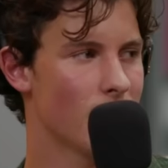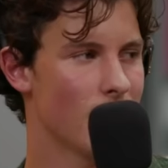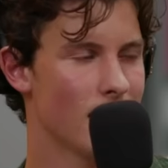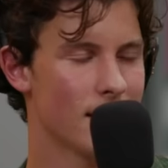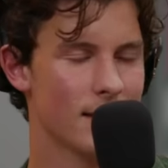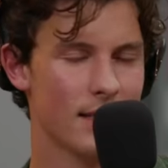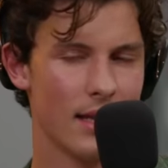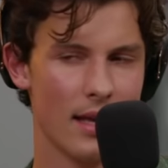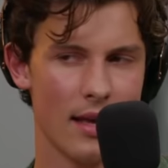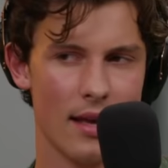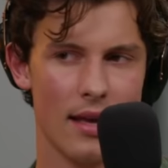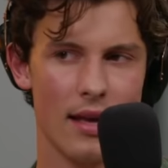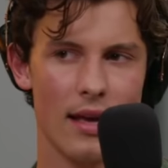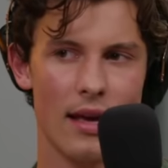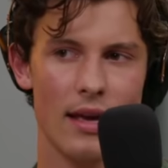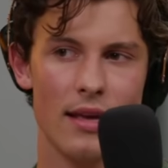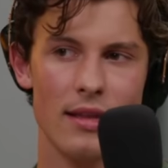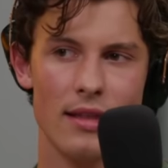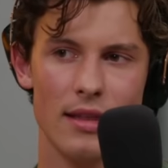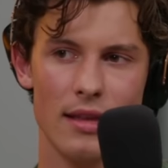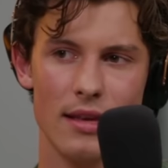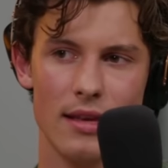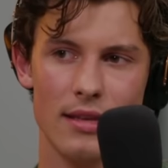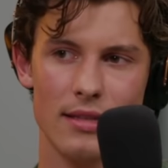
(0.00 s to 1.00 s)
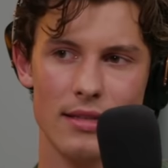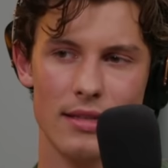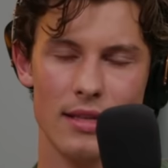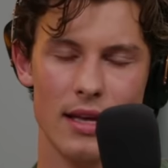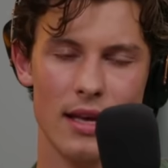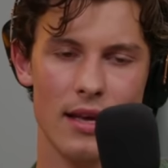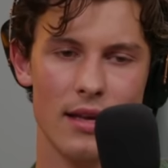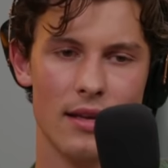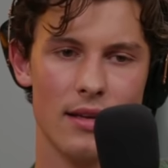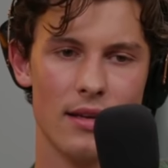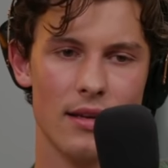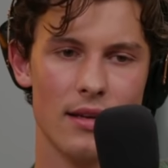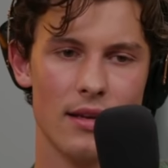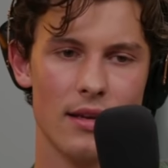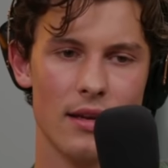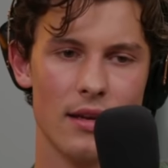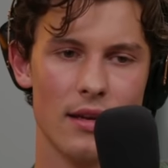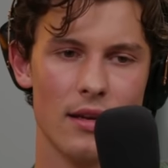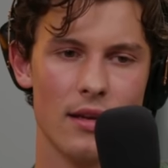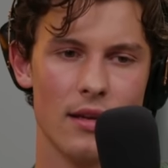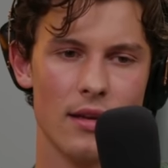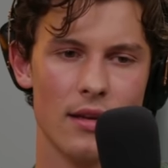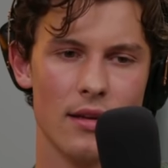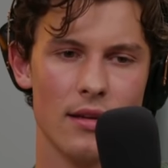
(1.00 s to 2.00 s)
or less atheist, and
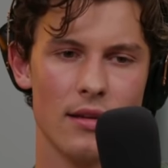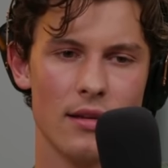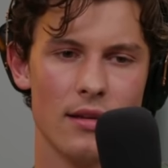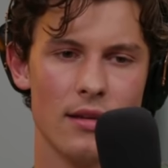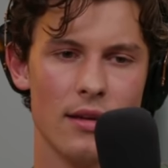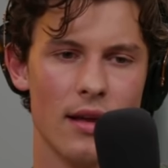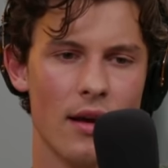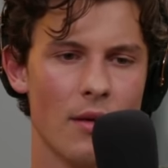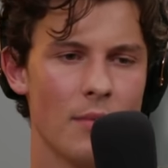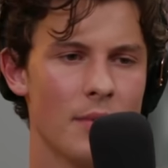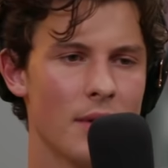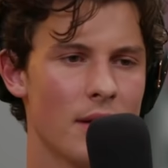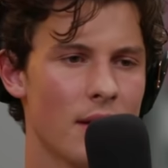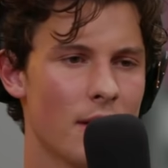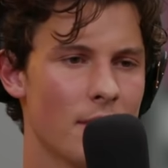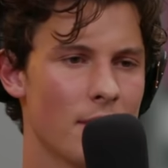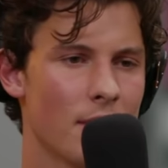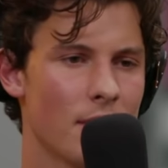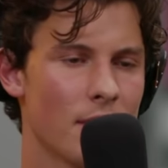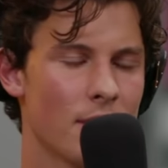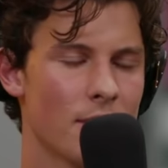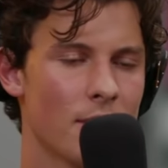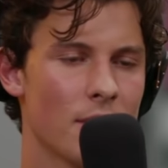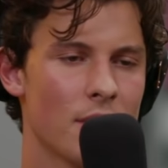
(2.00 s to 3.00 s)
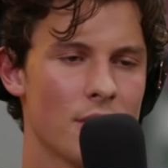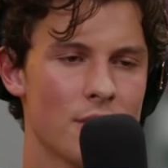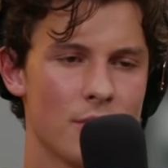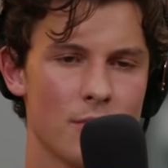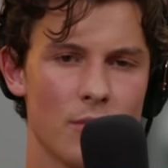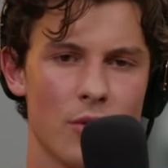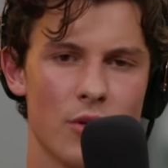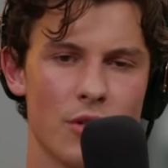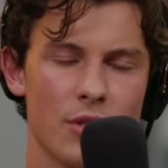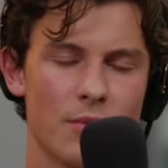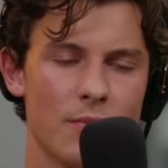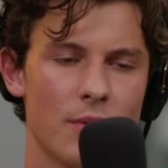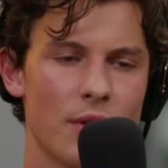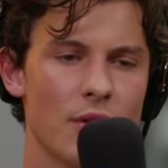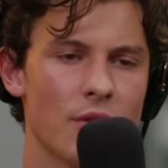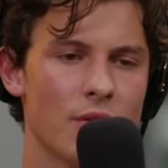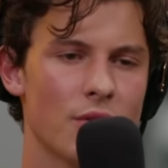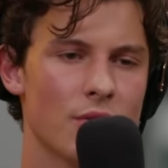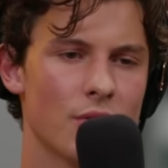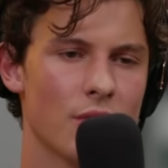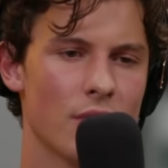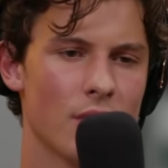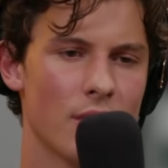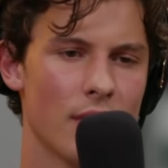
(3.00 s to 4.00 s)
now becoming much more
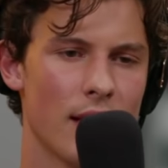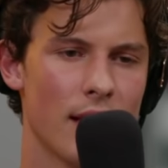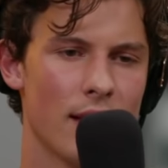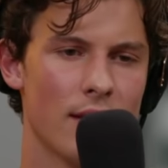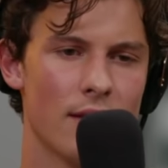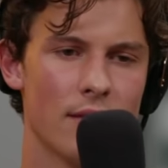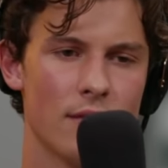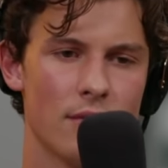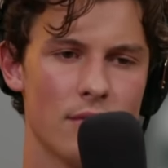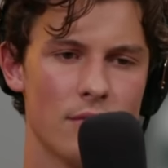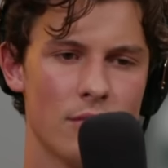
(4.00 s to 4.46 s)
spiritual and